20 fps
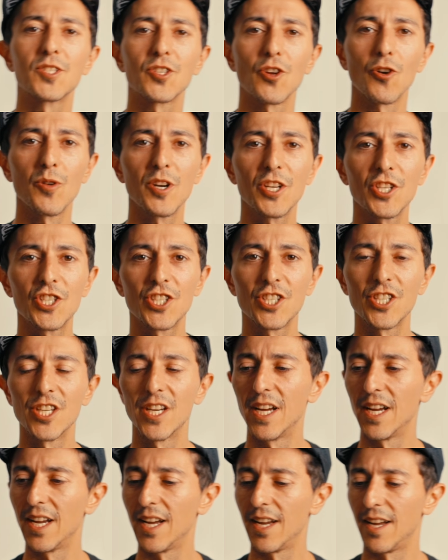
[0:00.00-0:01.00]
storage,
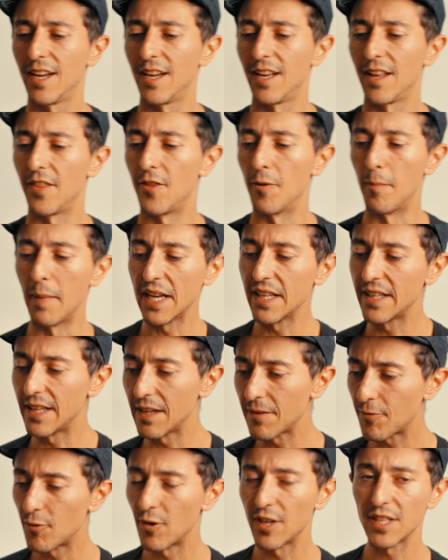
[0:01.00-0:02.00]
the main
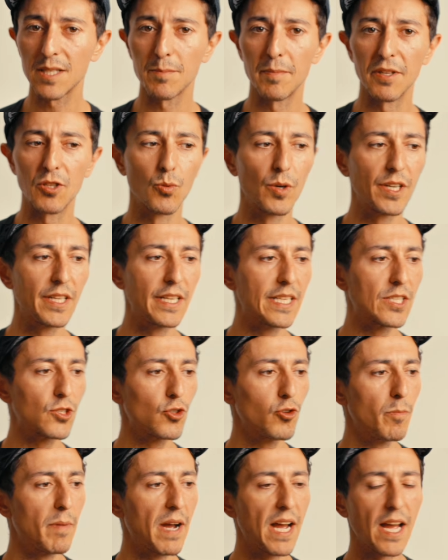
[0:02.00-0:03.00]
difference between these
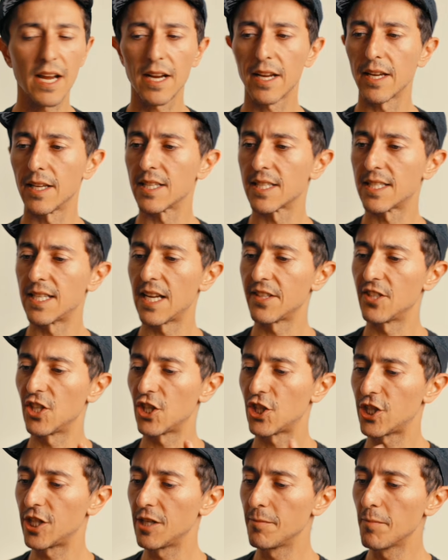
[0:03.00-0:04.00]
two bags is that the
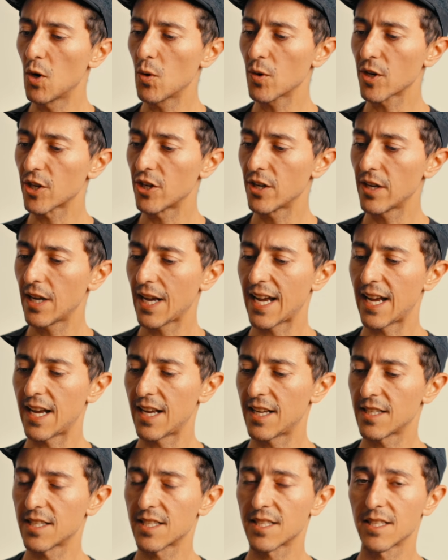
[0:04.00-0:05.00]
Shimoda
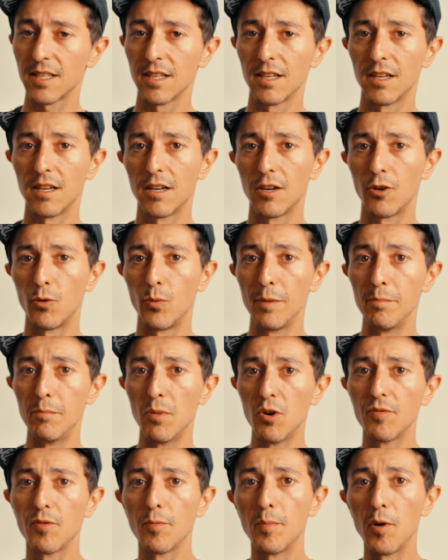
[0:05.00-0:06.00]
has a
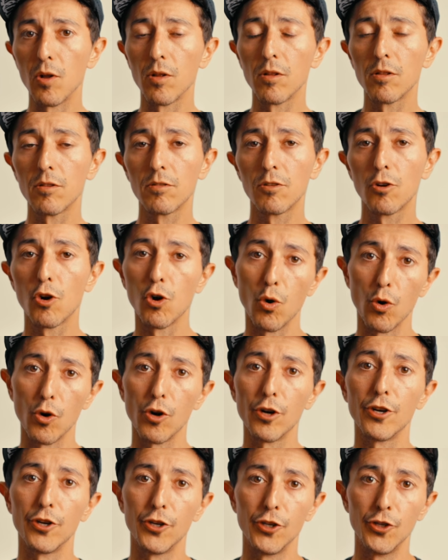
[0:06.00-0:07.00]
removable
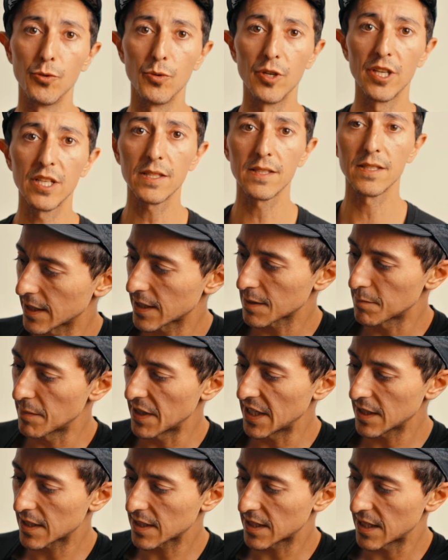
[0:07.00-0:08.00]
core unit. This
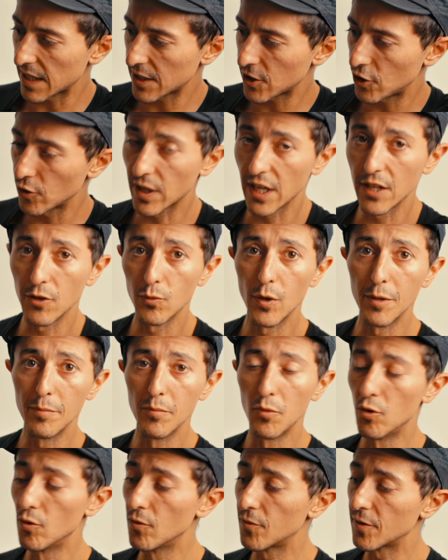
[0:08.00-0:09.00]
means that you can
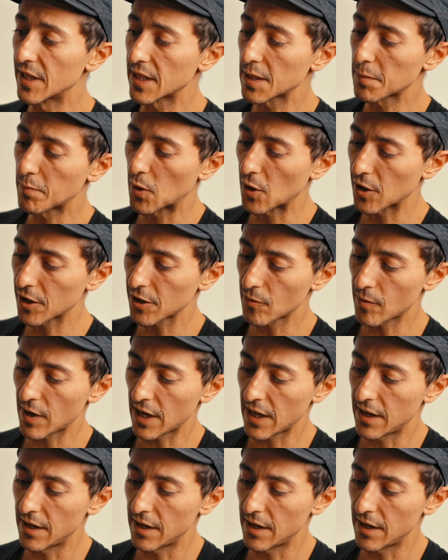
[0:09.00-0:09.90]
remove this part right